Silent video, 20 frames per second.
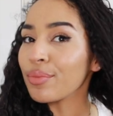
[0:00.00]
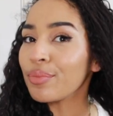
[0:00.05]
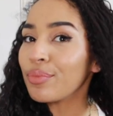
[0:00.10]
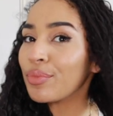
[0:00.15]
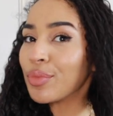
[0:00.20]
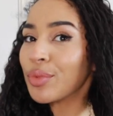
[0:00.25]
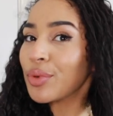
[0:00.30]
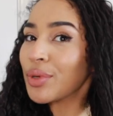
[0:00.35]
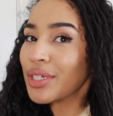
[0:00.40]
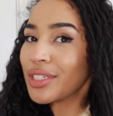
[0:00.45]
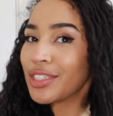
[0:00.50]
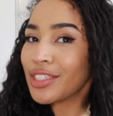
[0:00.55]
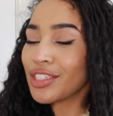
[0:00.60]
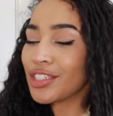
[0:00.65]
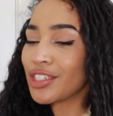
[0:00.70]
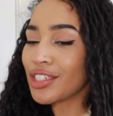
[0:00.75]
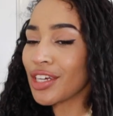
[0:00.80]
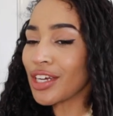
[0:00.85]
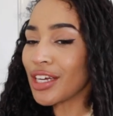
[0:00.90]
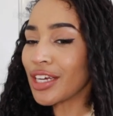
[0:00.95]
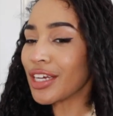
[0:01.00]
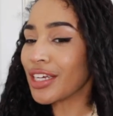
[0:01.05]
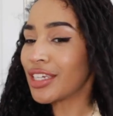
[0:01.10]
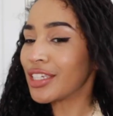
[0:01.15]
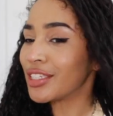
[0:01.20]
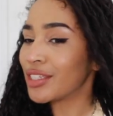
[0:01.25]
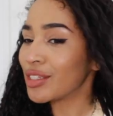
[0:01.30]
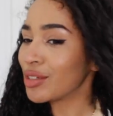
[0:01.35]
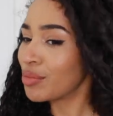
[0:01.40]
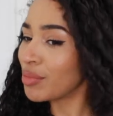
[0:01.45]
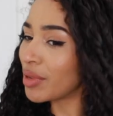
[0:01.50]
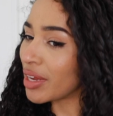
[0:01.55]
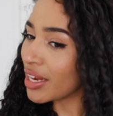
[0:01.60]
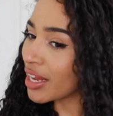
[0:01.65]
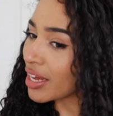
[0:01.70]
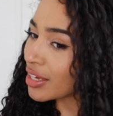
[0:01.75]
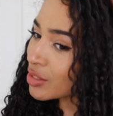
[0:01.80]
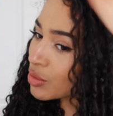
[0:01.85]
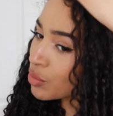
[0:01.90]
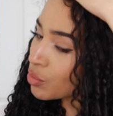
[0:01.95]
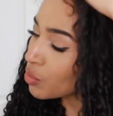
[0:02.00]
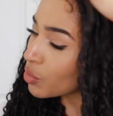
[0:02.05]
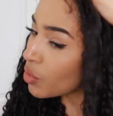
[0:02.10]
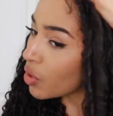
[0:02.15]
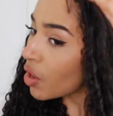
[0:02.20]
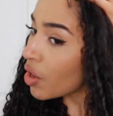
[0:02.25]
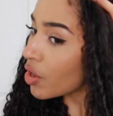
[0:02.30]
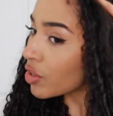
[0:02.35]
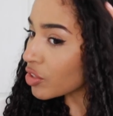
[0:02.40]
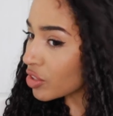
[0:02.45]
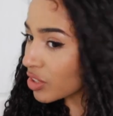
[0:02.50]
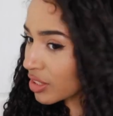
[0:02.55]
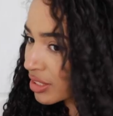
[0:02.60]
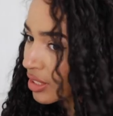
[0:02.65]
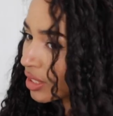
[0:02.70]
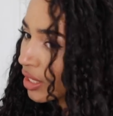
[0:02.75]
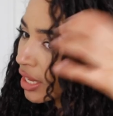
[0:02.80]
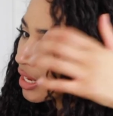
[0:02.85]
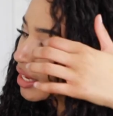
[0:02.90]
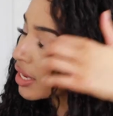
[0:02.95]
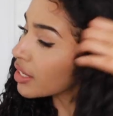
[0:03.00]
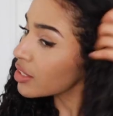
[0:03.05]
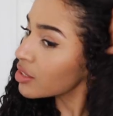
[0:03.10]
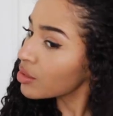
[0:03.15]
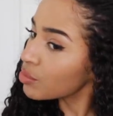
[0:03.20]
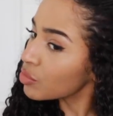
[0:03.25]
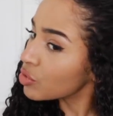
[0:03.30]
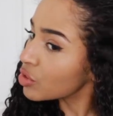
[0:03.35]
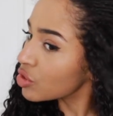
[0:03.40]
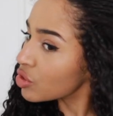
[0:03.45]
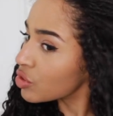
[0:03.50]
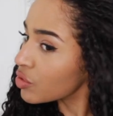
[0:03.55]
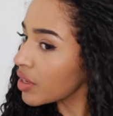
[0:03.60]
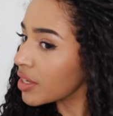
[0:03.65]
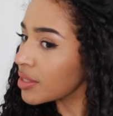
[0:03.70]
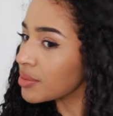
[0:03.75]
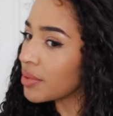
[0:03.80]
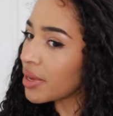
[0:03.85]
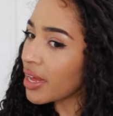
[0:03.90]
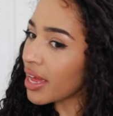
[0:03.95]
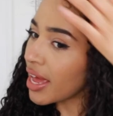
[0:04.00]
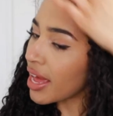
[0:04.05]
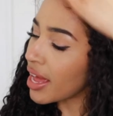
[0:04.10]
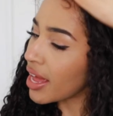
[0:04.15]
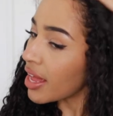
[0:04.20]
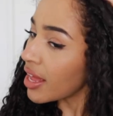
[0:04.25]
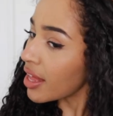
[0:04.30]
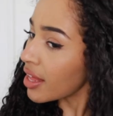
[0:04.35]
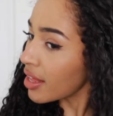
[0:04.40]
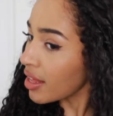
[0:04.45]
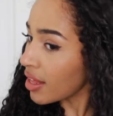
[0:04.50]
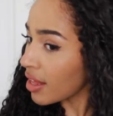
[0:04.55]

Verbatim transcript: moisture until my next wash, until I next moisturize my hair.